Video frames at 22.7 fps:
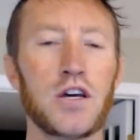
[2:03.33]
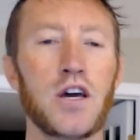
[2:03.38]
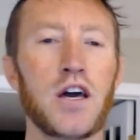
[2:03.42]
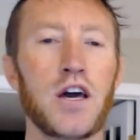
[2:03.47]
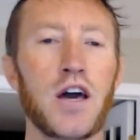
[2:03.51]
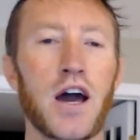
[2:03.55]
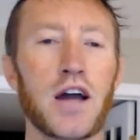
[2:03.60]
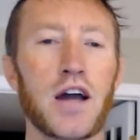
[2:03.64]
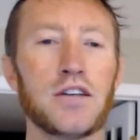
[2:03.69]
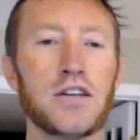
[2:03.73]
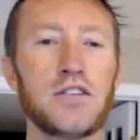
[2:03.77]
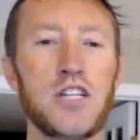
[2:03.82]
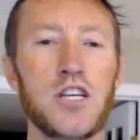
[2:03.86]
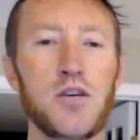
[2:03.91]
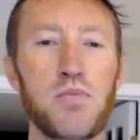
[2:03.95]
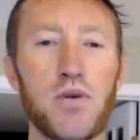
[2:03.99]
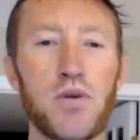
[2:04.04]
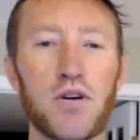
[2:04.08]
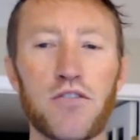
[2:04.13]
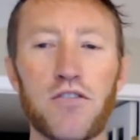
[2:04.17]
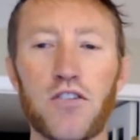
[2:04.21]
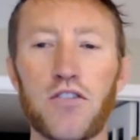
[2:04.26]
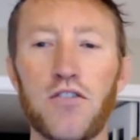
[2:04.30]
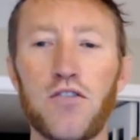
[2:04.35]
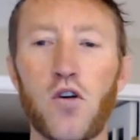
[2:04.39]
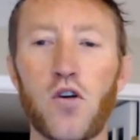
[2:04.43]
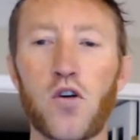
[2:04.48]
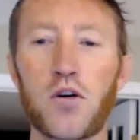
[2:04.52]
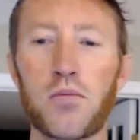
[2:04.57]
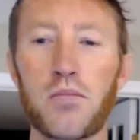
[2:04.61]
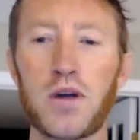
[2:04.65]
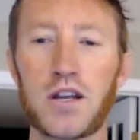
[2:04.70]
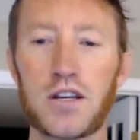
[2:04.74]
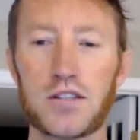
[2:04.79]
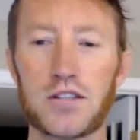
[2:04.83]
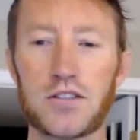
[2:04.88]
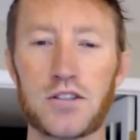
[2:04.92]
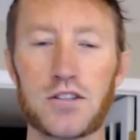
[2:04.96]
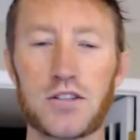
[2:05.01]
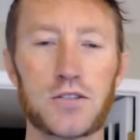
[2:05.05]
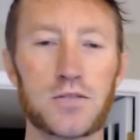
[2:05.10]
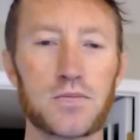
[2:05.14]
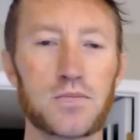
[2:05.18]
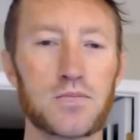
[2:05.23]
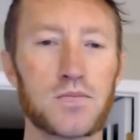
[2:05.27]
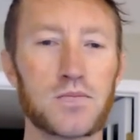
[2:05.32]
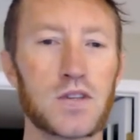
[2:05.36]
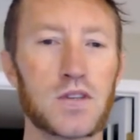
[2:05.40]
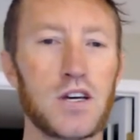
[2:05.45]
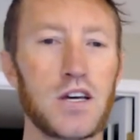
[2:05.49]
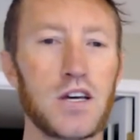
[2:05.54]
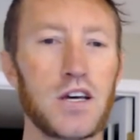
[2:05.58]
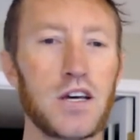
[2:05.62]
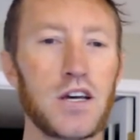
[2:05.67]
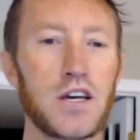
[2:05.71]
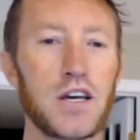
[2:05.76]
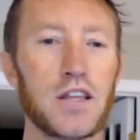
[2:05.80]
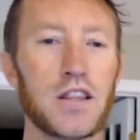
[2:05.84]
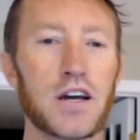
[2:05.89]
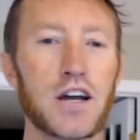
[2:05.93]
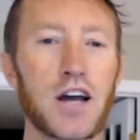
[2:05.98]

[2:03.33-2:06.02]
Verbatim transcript: I steep it for four minutes. The